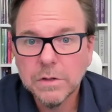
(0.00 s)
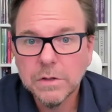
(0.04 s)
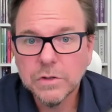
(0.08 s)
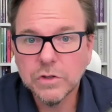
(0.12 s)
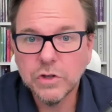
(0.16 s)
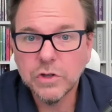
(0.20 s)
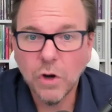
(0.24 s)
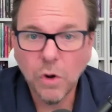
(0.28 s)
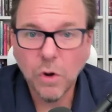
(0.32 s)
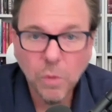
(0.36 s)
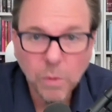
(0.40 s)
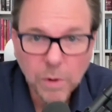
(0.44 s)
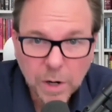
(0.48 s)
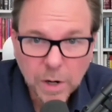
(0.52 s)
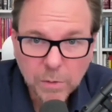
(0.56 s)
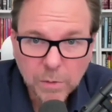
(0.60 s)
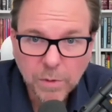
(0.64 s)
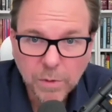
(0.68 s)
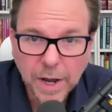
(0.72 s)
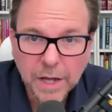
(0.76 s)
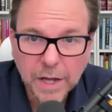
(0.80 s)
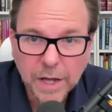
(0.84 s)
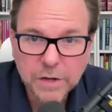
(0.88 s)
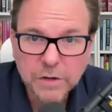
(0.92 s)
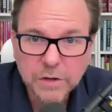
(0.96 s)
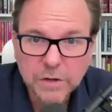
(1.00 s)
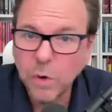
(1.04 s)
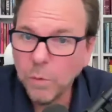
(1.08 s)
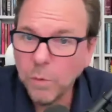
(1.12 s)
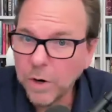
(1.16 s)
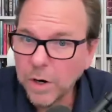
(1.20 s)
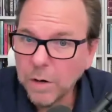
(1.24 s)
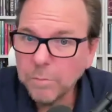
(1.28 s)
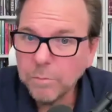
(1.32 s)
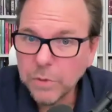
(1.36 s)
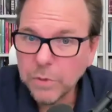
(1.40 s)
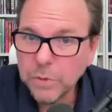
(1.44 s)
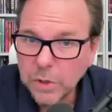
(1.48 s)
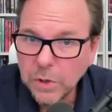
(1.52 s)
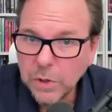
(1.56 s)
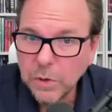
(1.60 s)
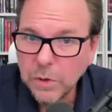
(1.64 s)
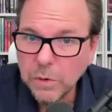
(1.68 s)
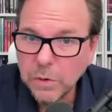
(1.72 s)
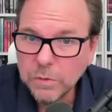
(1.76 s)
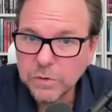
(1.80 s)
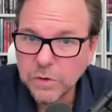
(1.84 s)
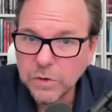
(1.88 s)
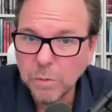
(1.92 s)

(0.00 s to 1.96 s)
So don't wear red, don't wear blue,